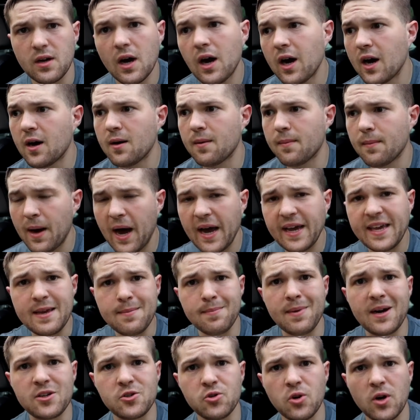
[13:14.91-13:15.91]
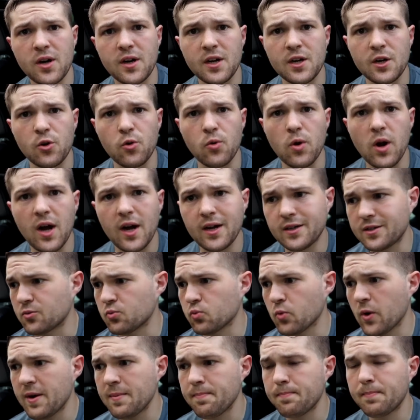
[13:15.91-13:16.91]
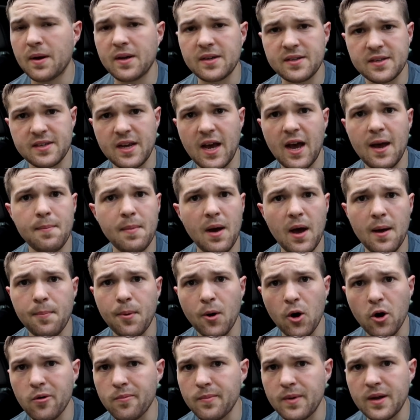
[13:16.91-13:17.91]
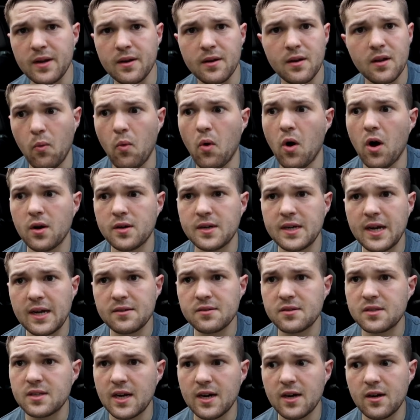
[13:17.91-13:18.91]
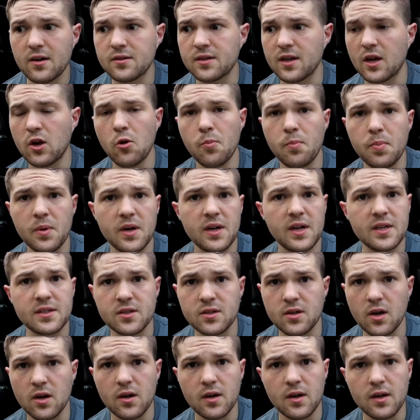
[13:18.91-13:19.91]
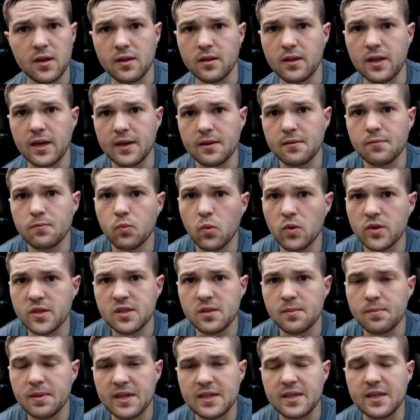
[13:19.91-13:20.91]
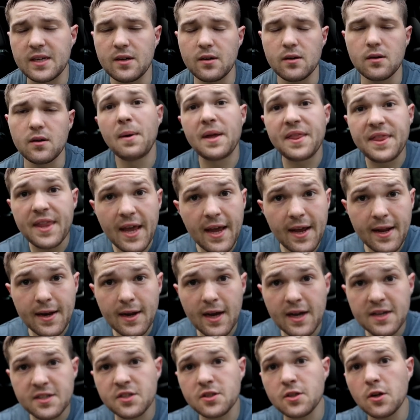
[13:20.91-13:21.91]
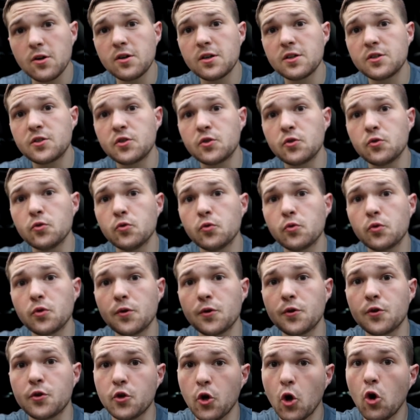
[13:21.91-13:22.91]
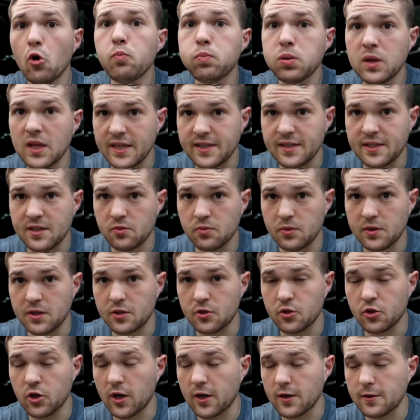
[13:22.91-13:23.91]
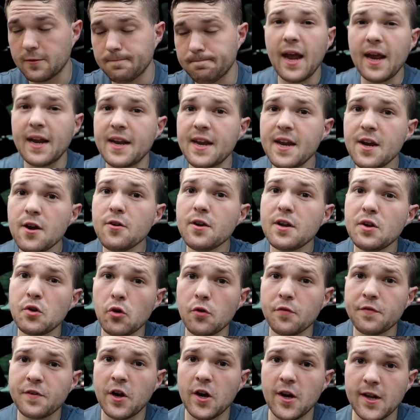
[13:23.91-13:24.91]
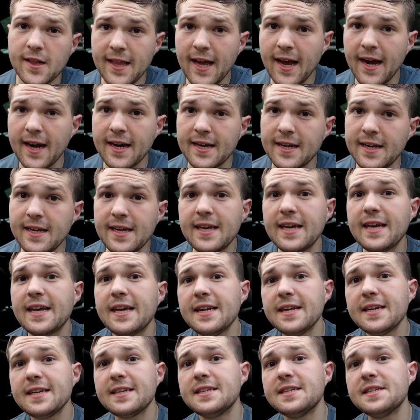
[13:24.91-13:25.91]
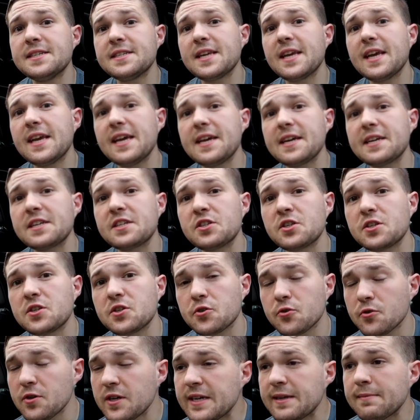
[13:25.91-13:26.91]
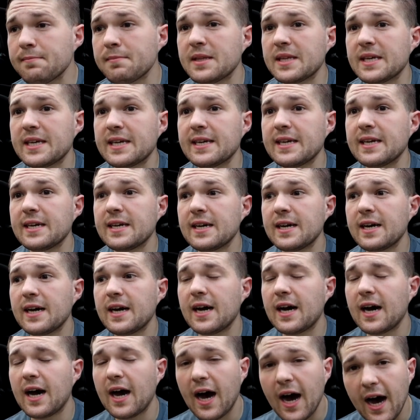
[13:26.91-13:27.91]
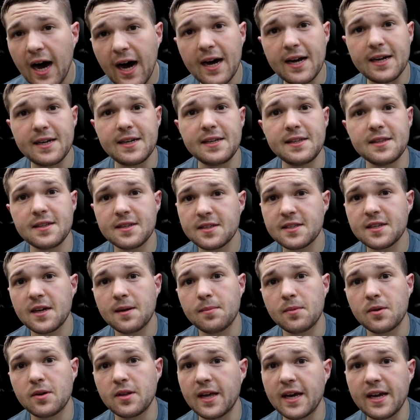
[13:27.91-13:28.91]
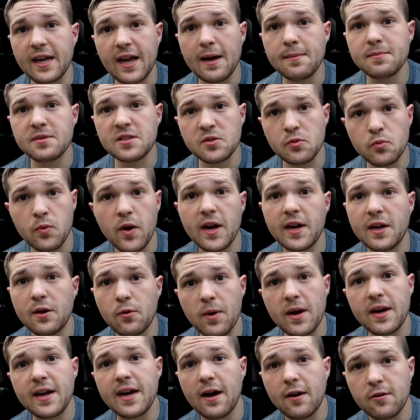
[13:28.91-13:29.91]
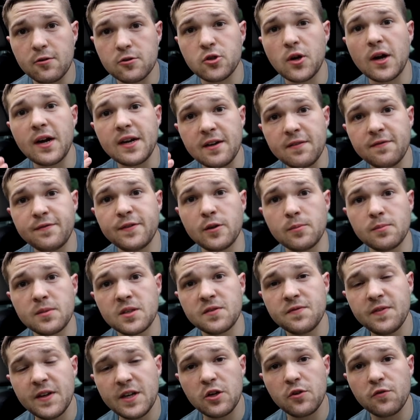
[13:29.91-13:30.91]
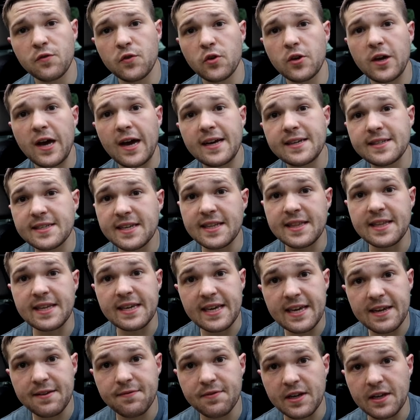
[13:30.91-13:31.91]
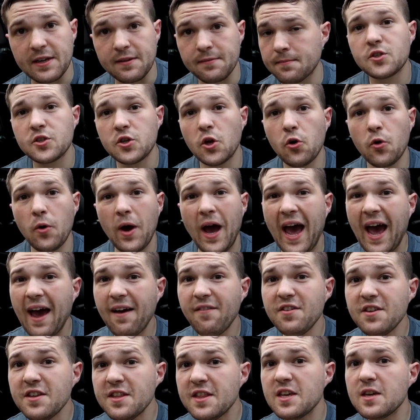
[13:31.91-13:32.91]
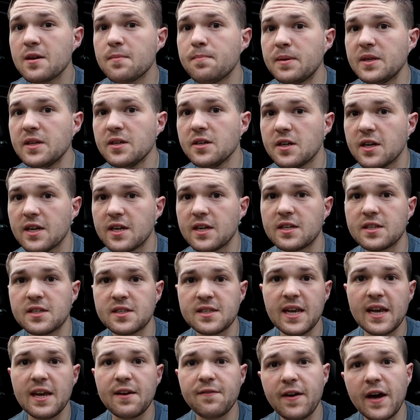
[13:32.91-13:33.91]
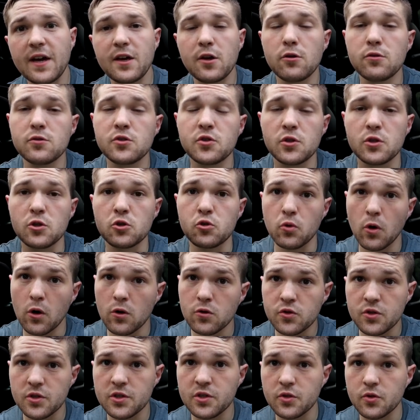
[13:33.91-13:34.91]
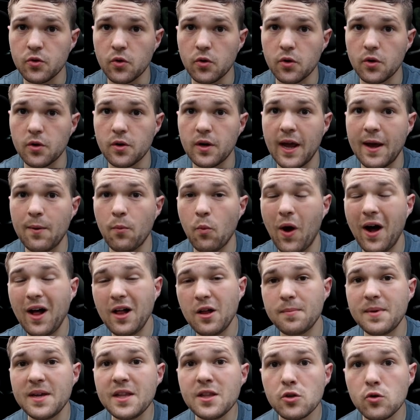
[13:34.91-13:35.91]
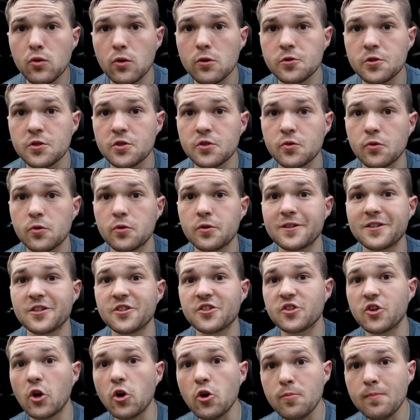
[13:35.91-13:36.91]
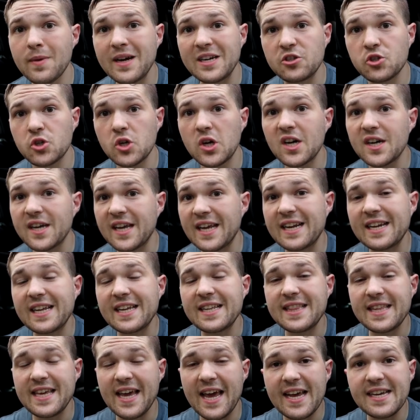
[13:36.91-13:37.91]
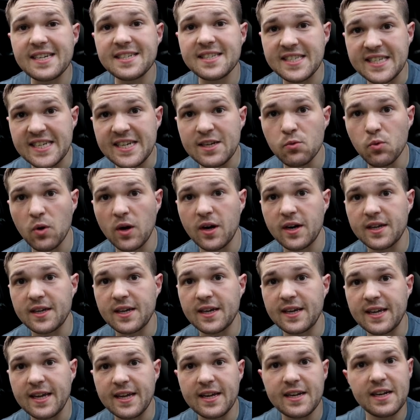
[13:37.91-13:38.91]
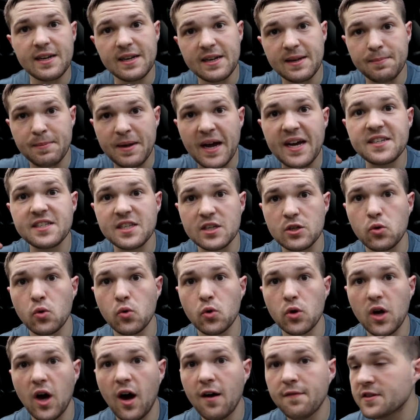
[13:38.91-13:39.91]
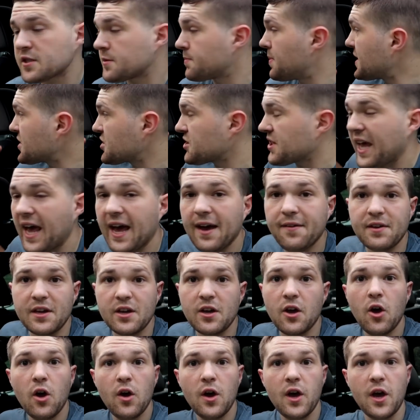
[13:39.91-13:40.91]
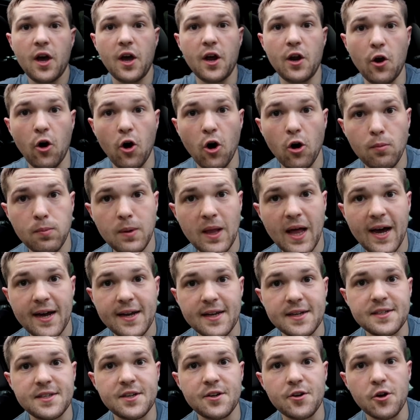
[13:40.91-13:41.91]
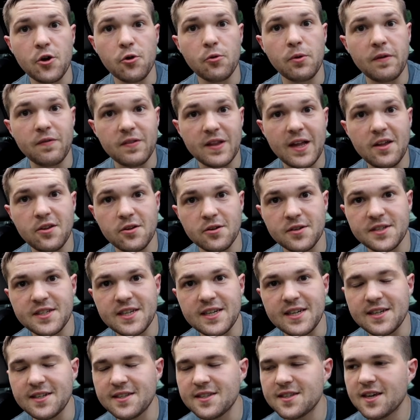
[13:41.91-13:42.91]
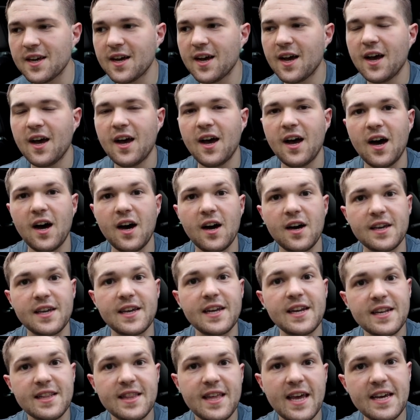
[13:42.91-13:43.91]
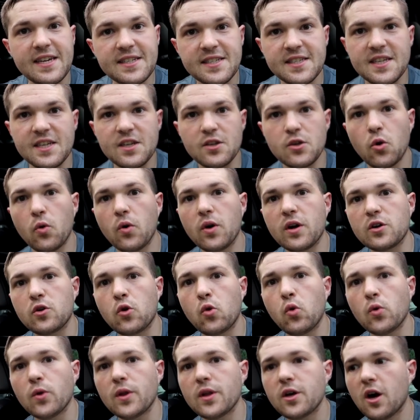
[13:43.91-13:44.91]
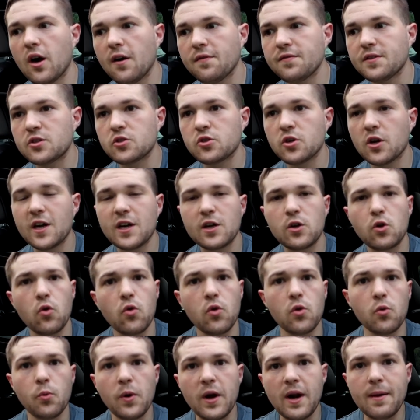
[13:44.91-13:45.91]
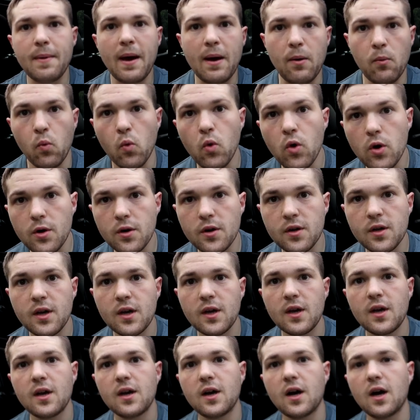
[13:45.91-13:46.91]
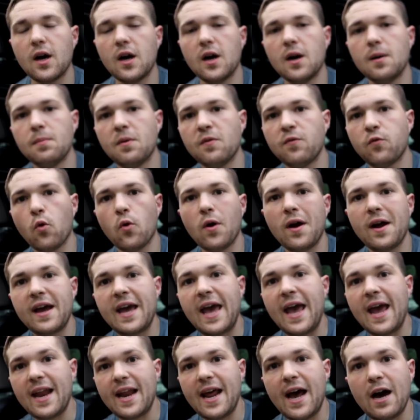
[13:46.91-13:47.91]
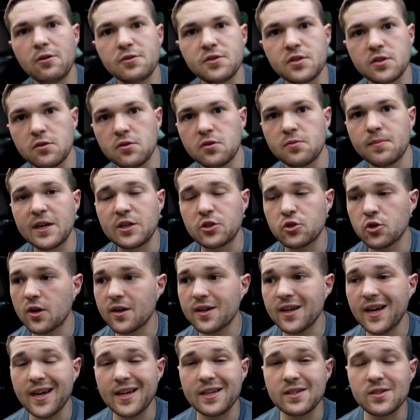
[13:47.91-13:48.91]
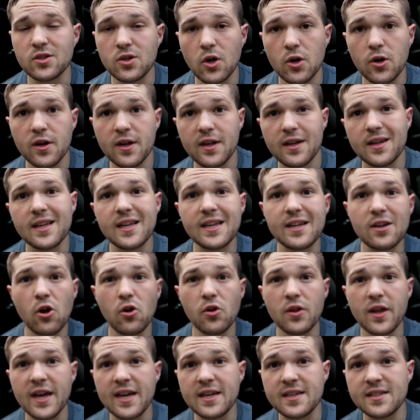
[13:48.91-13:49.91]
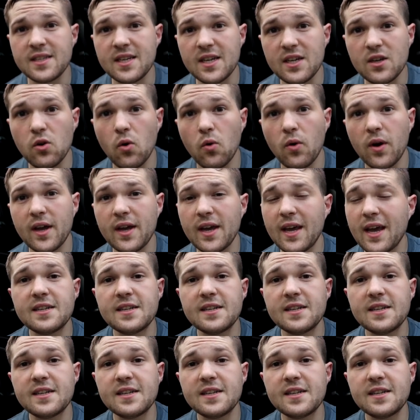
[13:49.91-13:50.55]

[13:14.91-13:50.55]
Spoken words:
I keep my truck in a garage right beside my apartment. I walk downstairs, I open it, I start it, like, what's the big deal? But then I started to go places with the truck. And here in North Carolina, it is extremely hot in the summer. Like, I'm sweating right now trying to film this video for you guys in the evening. So having the ability to say if I go to the grocery store and while I'm in the grocery store to start my truck and get the AC running and get it nice and cooled off, especially having an all black interior with leather seats, getting the AC going, cooling off the truck, or when I'm at work, before I head out to go to my truck, I could start it, get all the AC going.